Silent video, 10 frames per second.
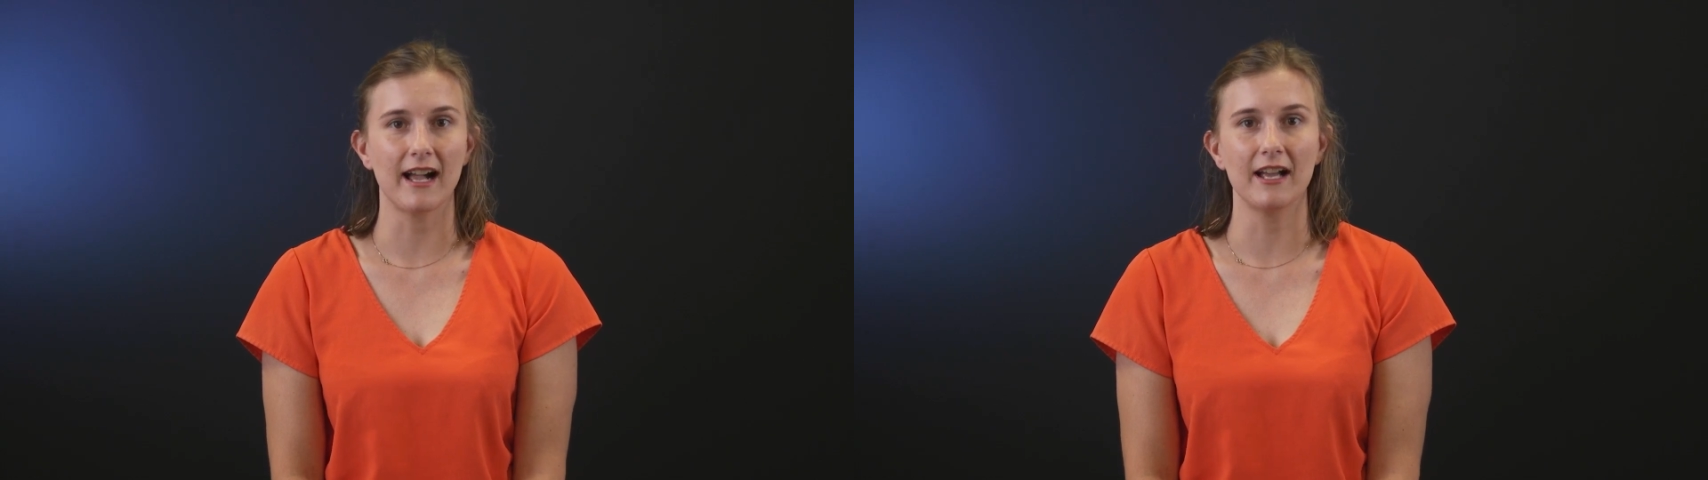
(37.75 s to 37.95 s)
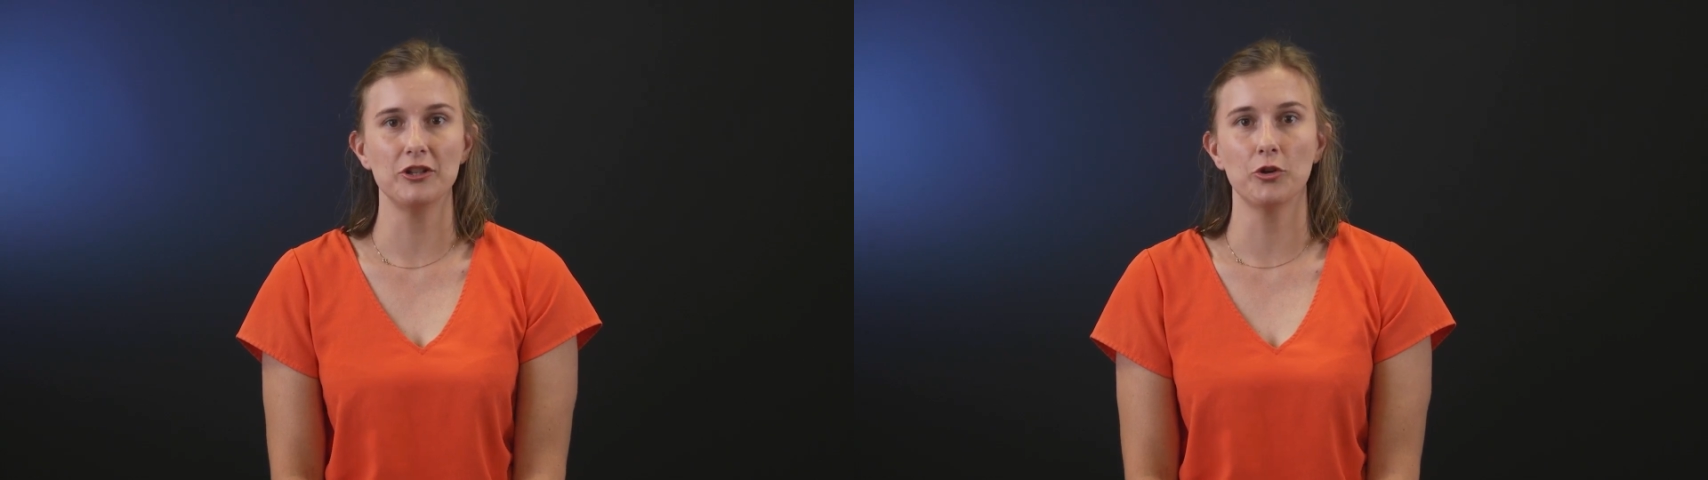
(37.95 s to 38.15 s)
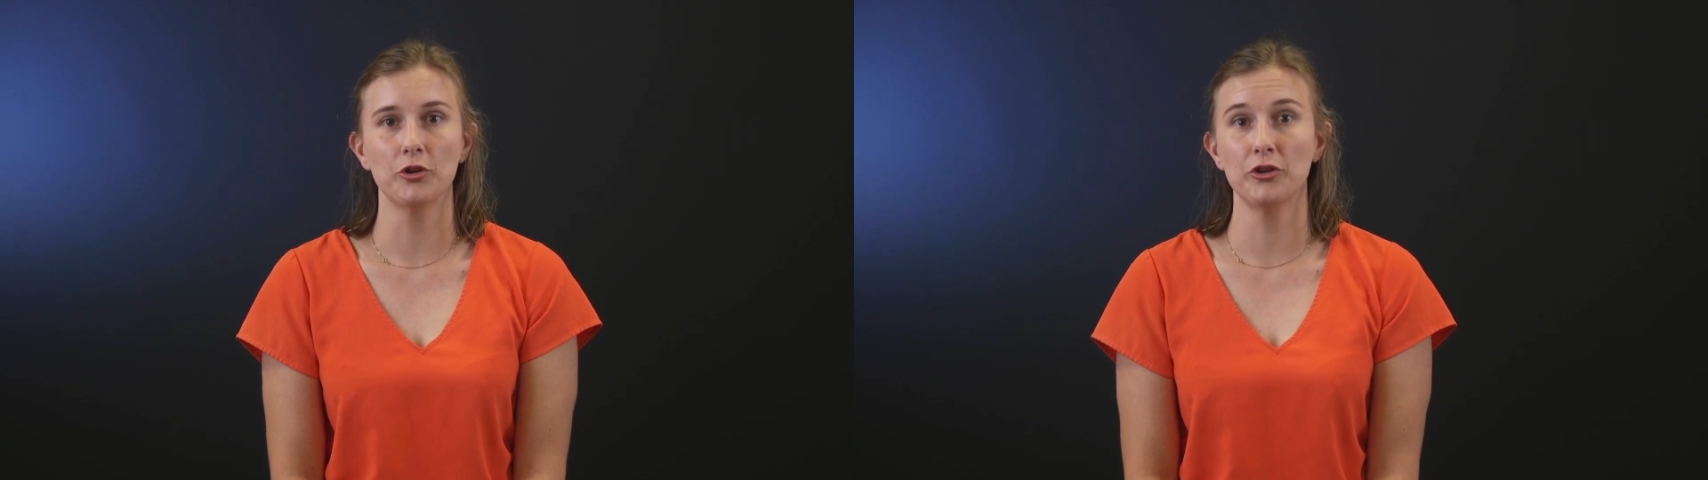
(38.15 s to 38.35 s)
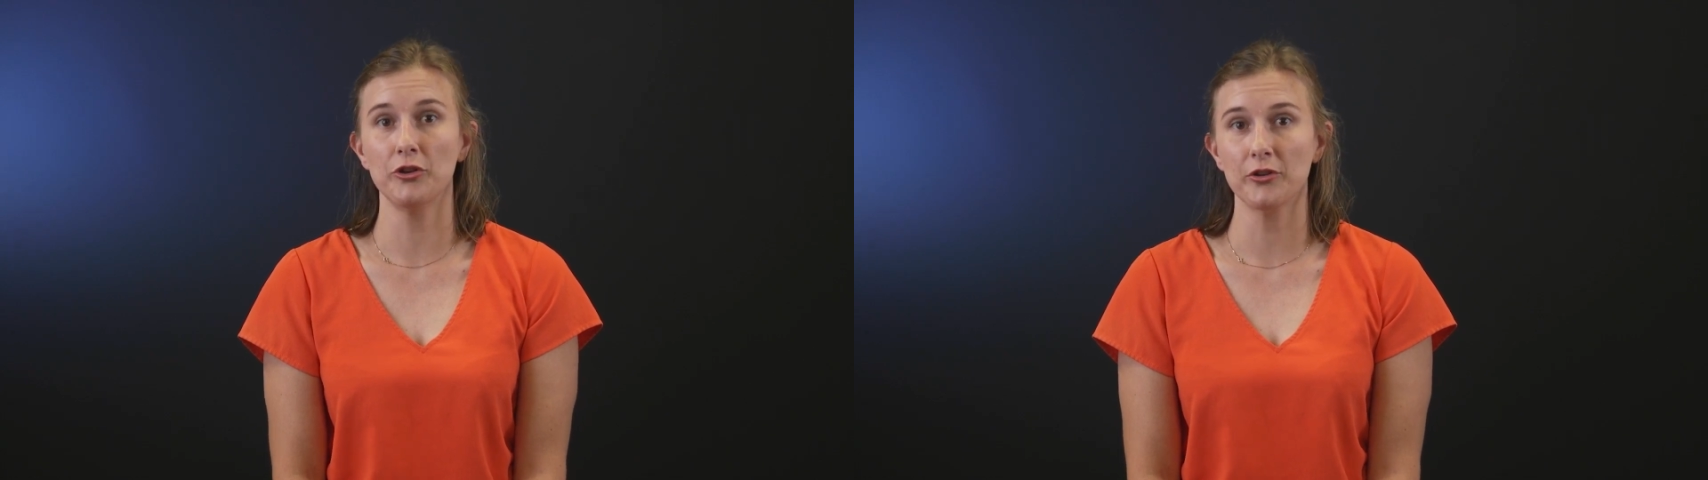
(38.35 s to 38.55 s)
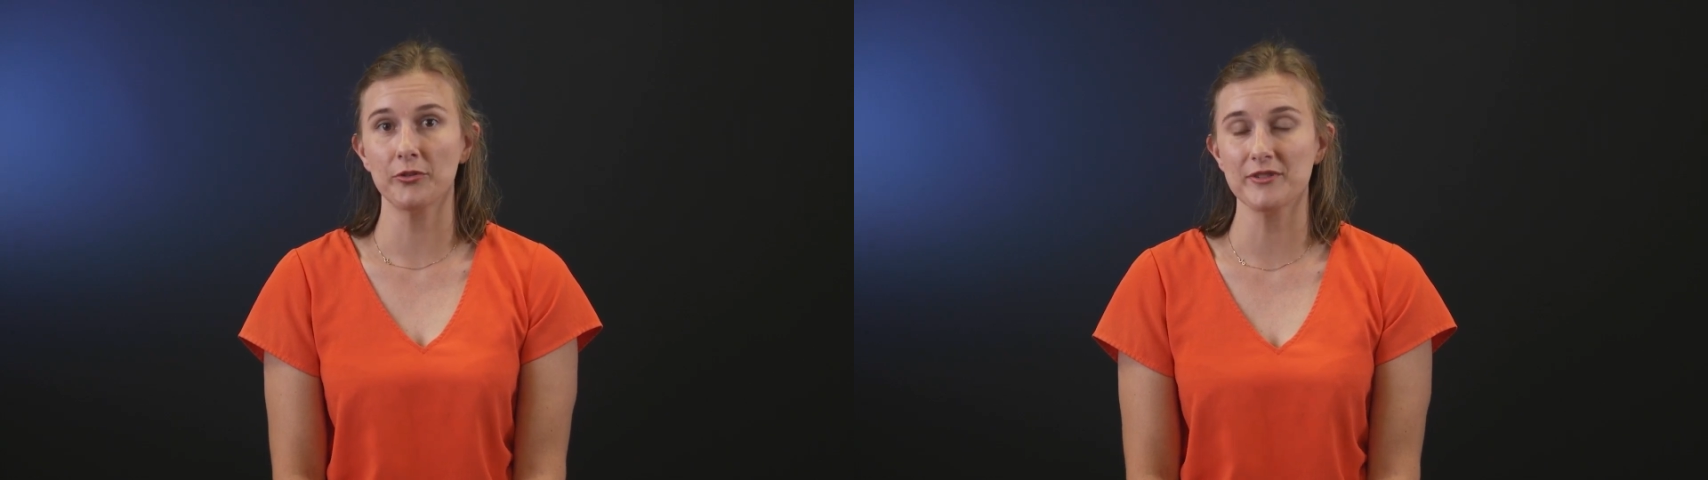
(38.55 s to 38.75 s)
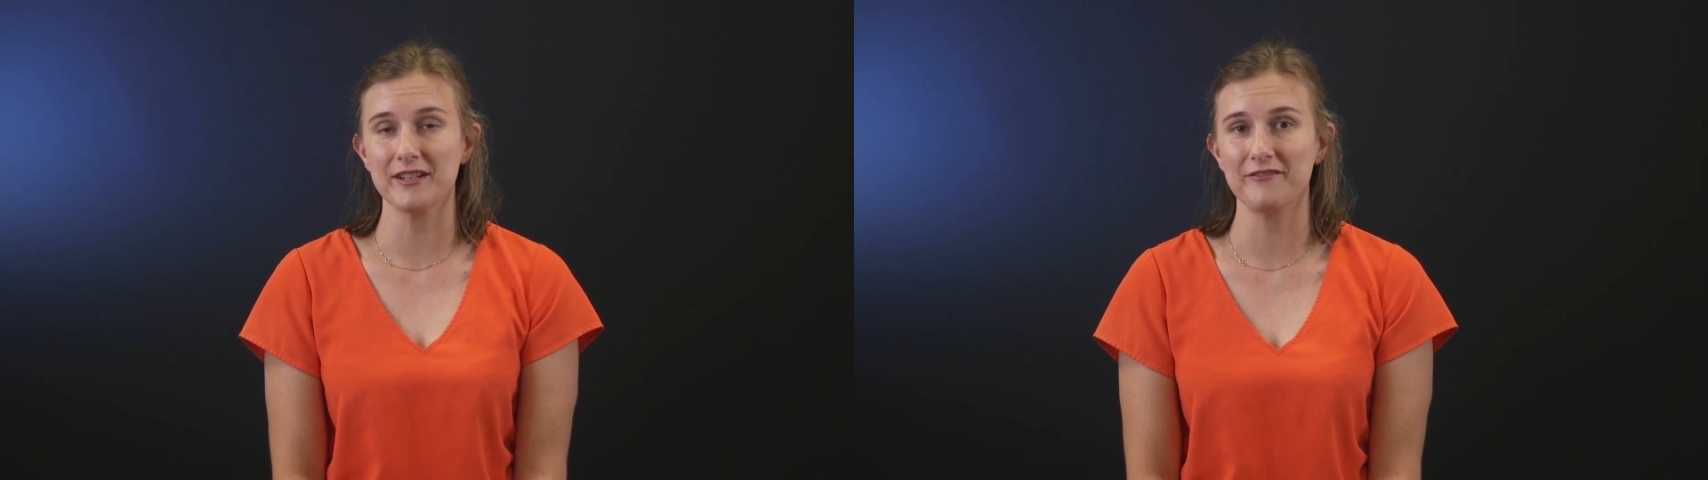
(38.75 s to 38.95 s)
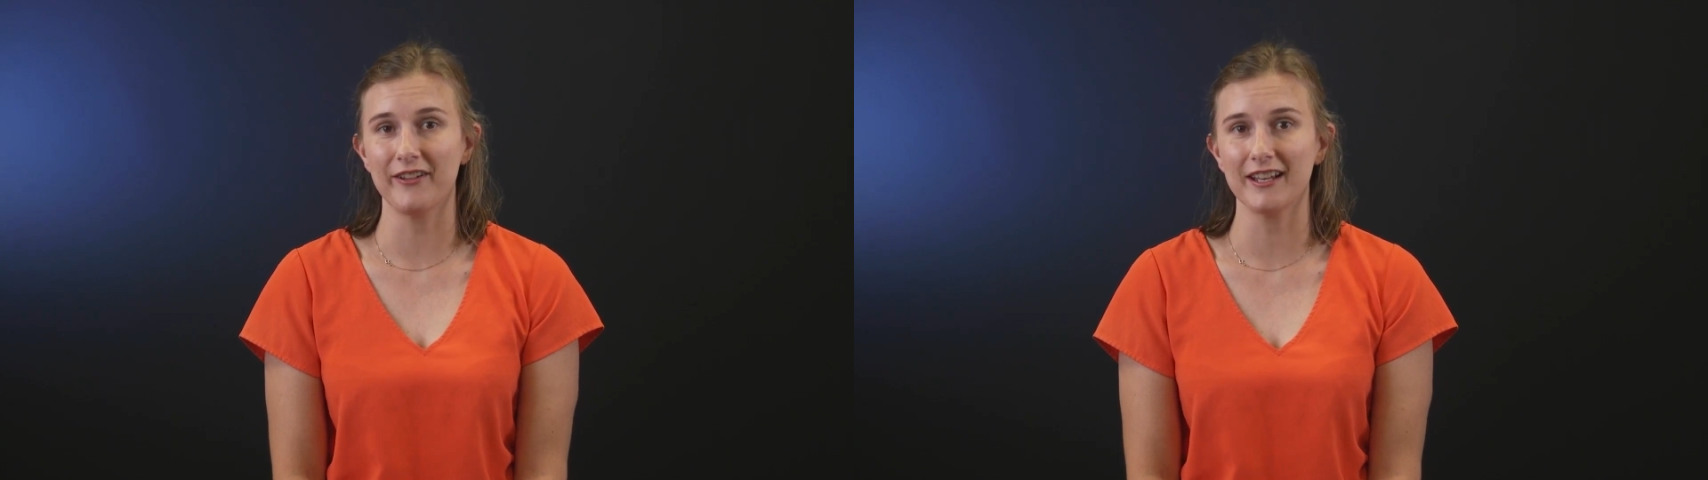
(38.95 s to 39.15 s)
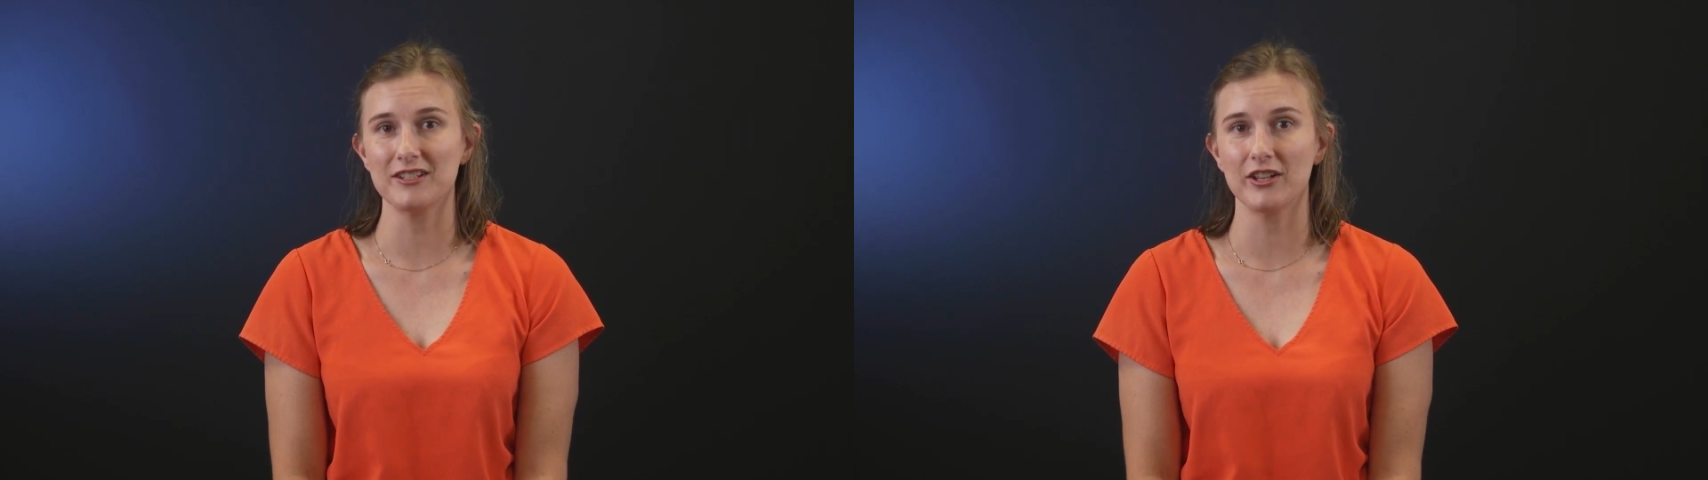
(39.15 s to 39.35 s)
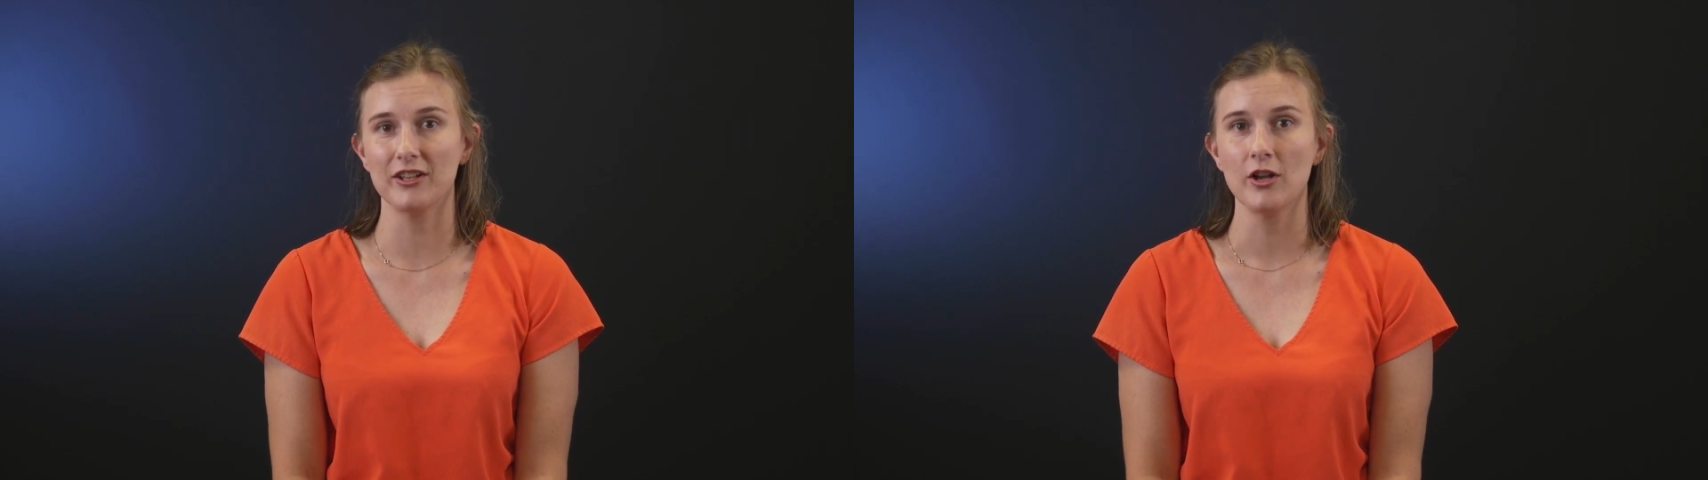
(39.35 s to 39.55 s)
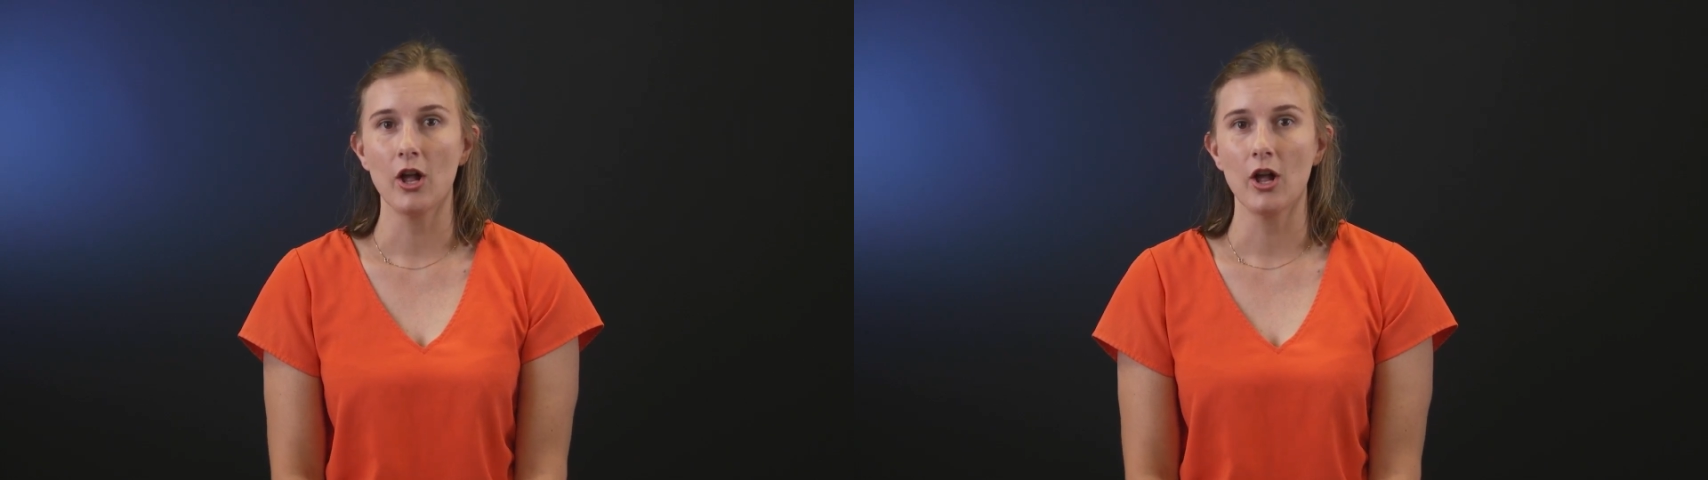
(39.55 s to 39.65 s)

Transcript: Are your cuticles infected?